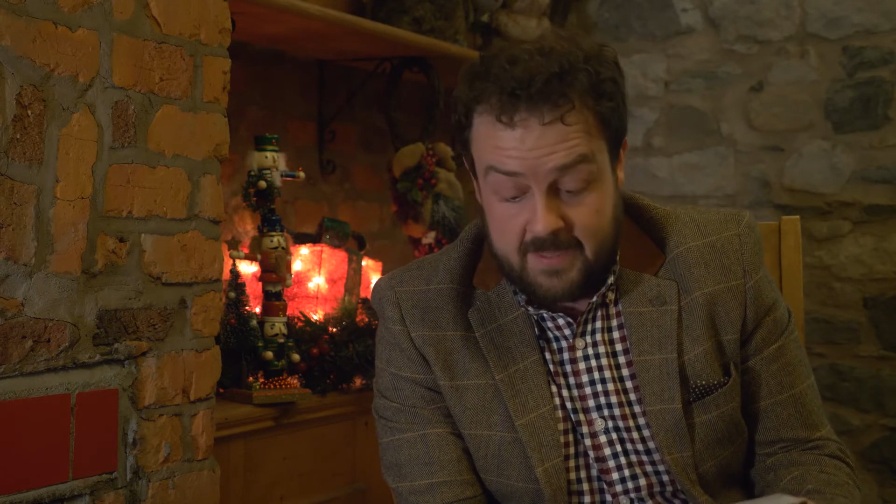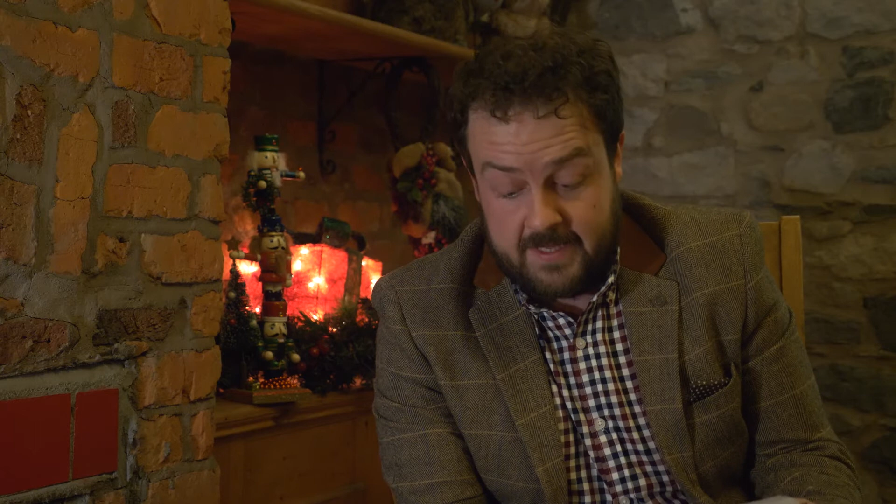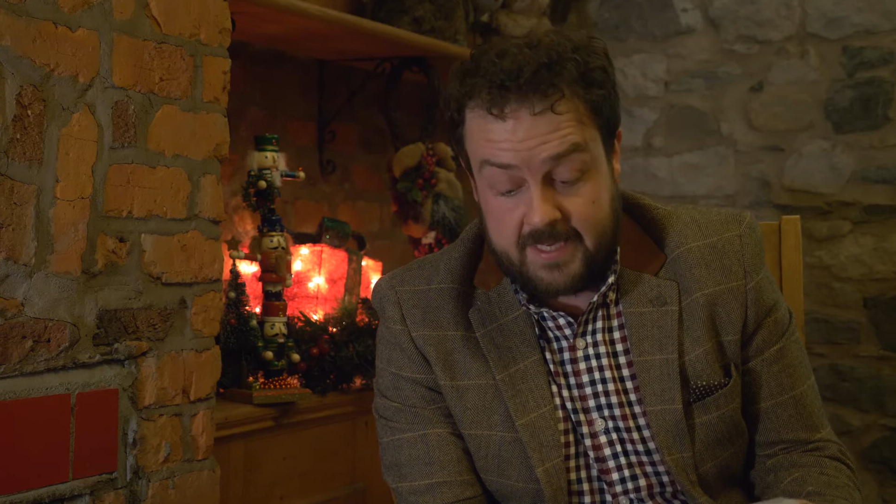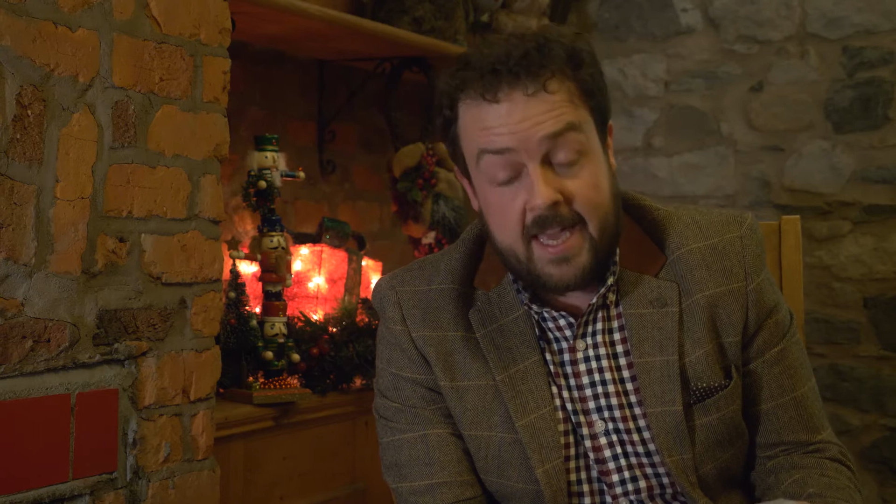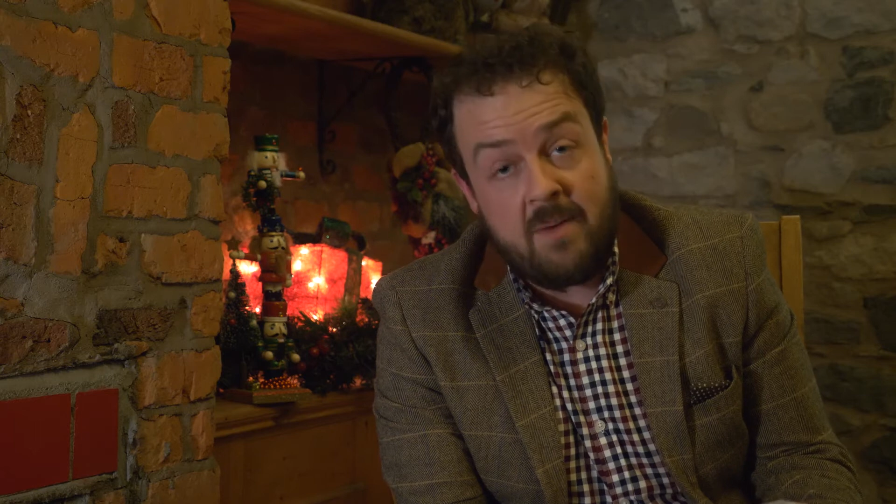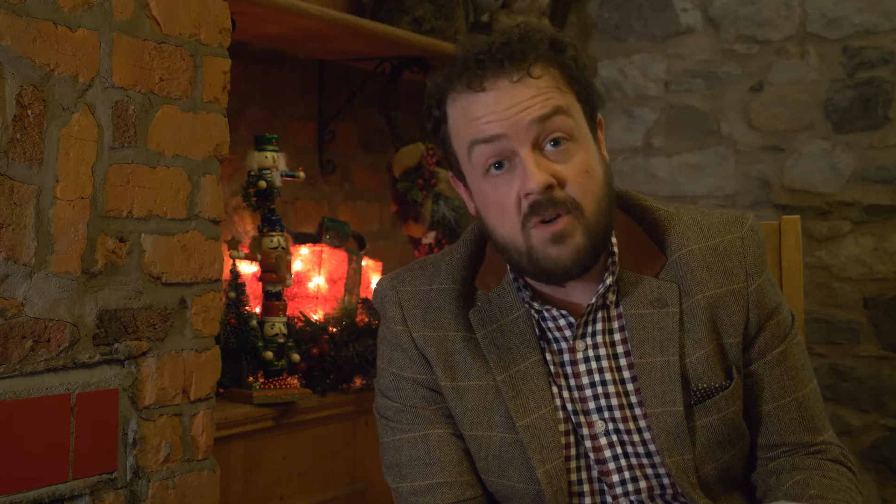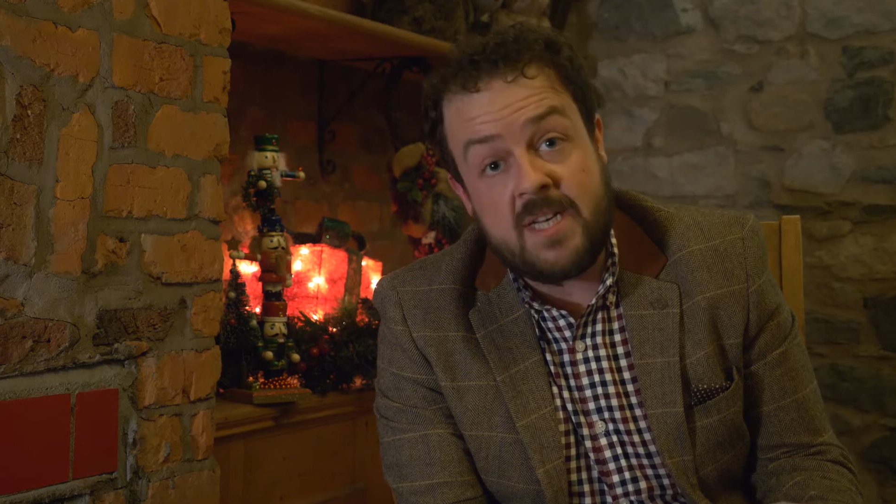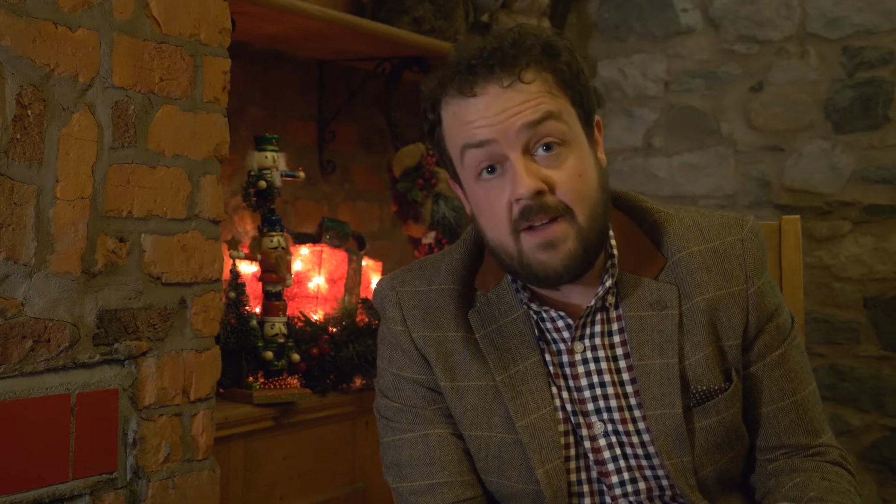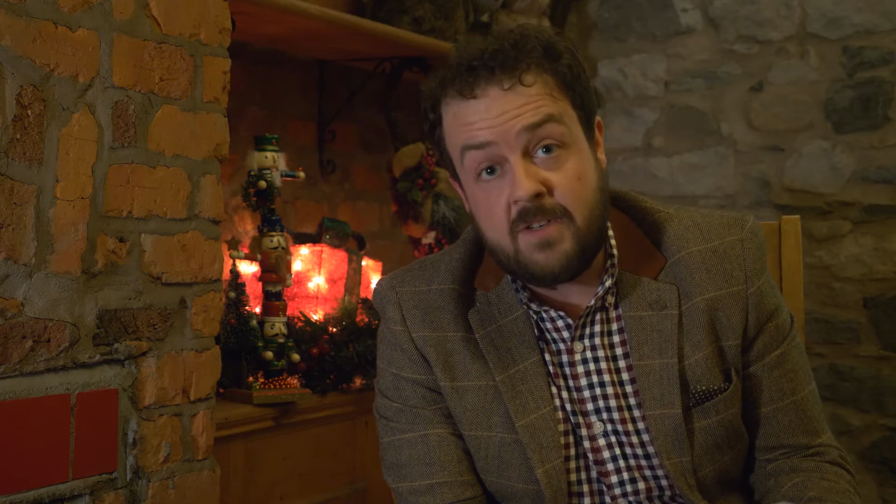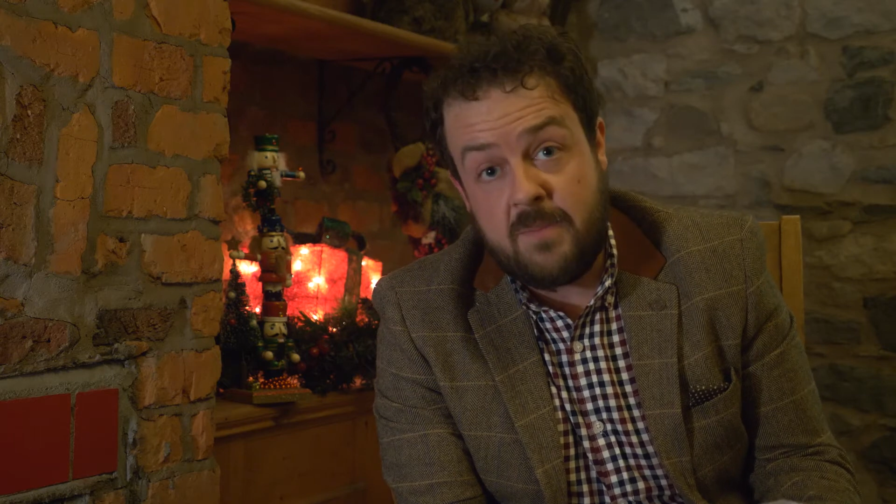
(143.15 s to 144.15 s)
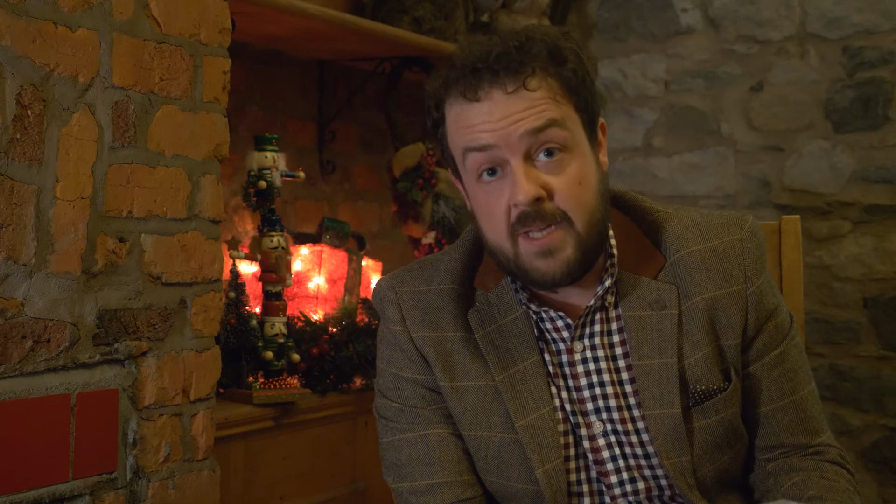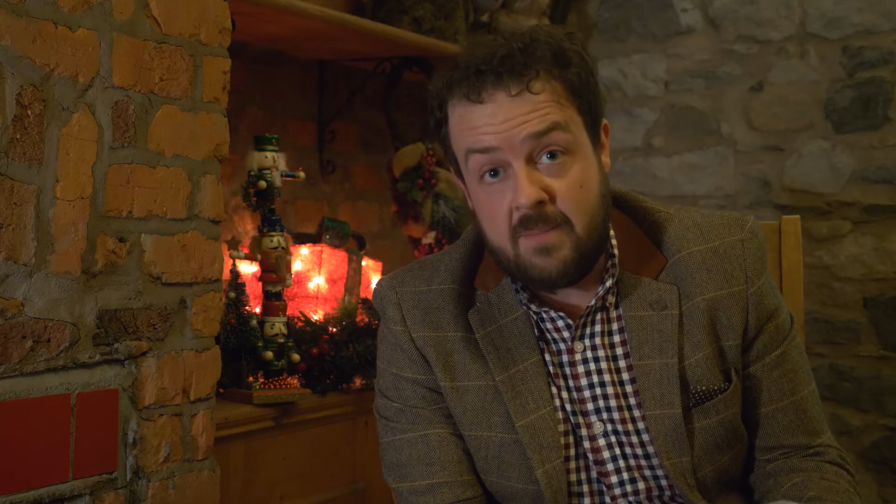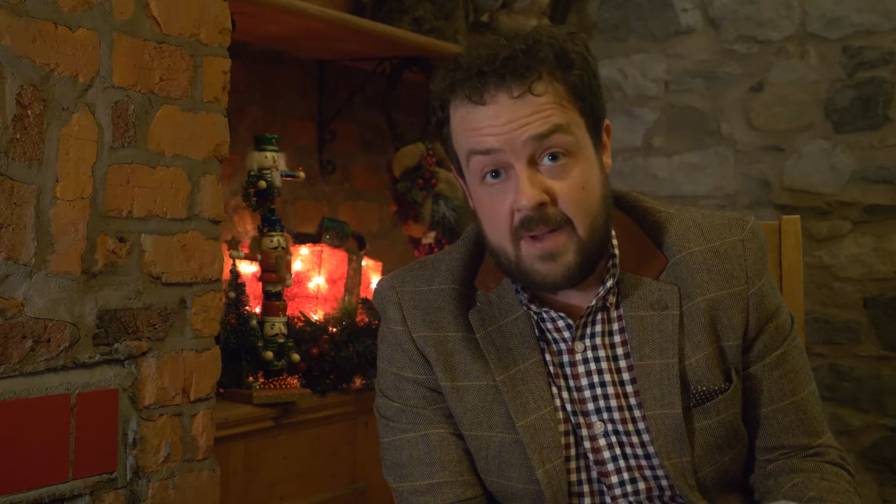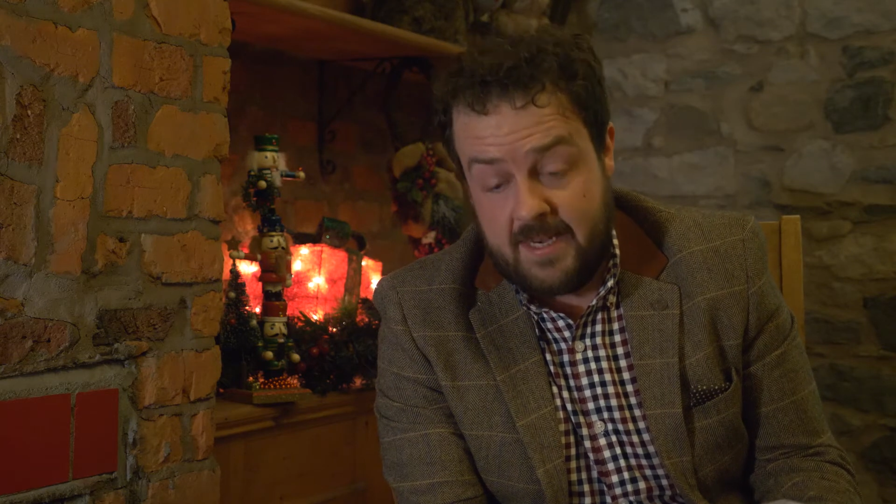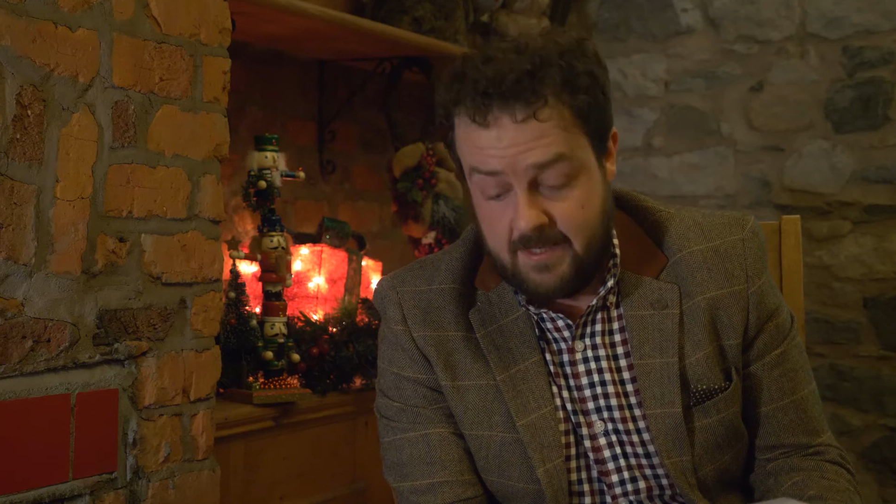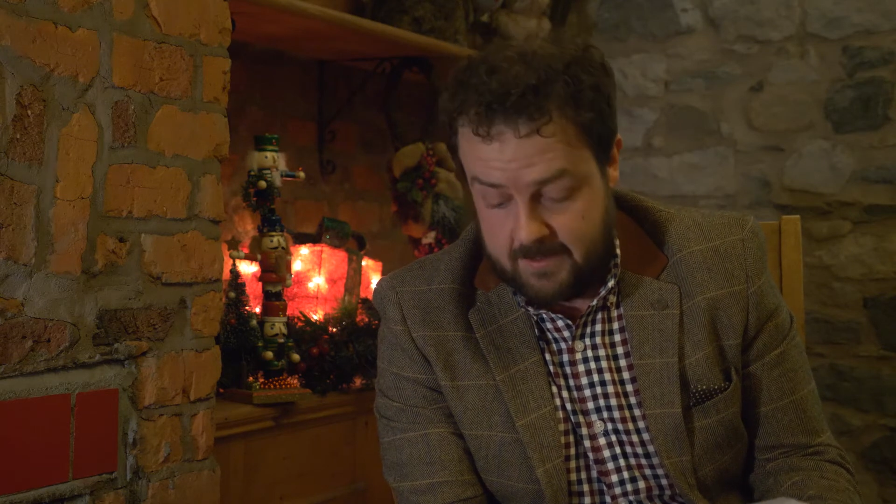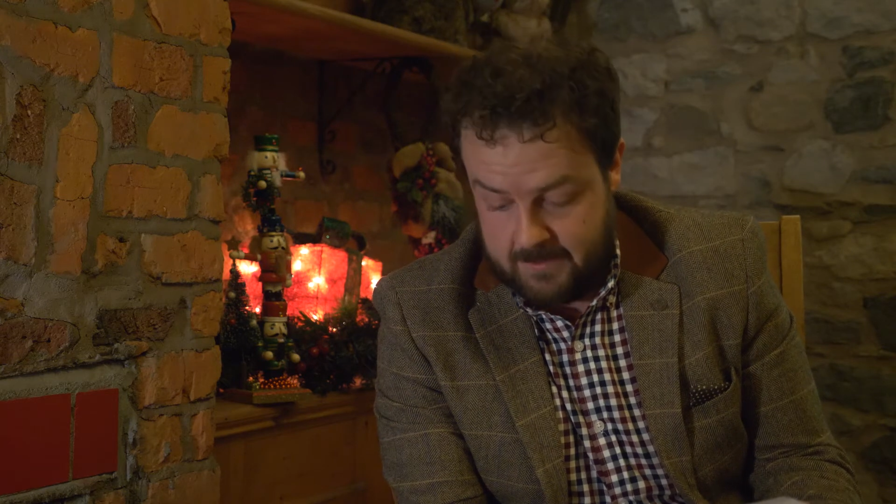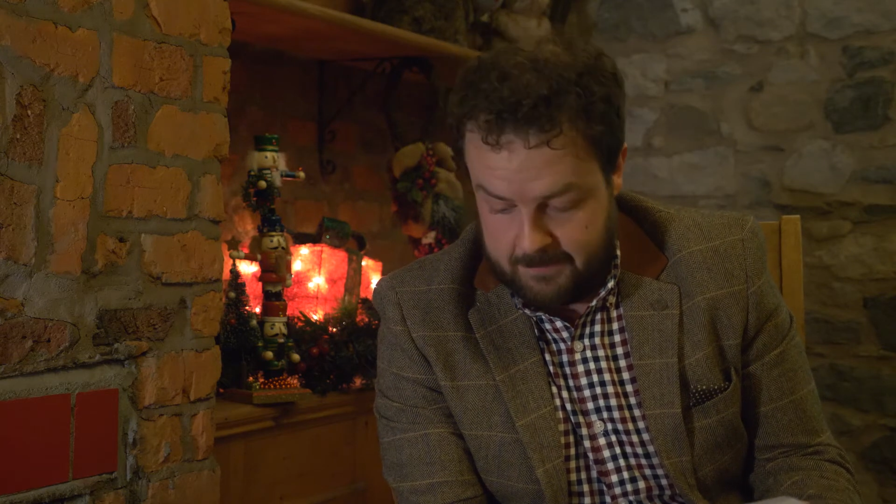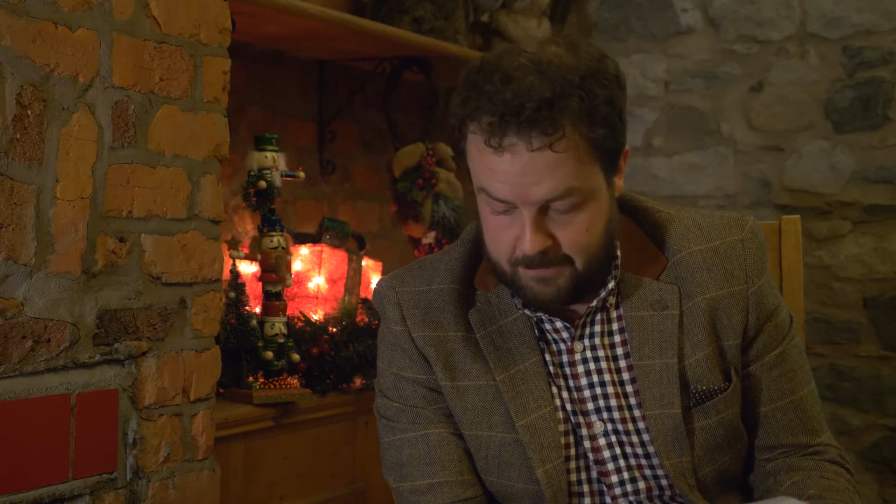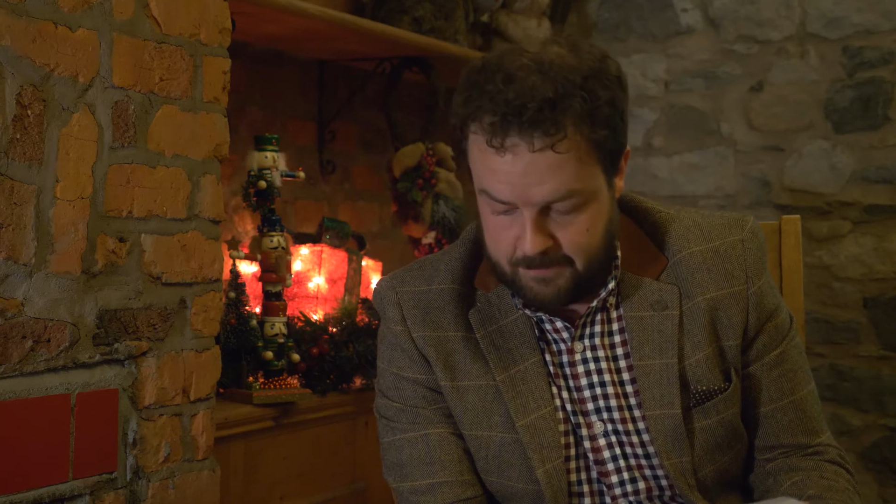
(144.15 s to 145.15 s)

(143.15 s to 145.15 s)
the game would have to be abandoned.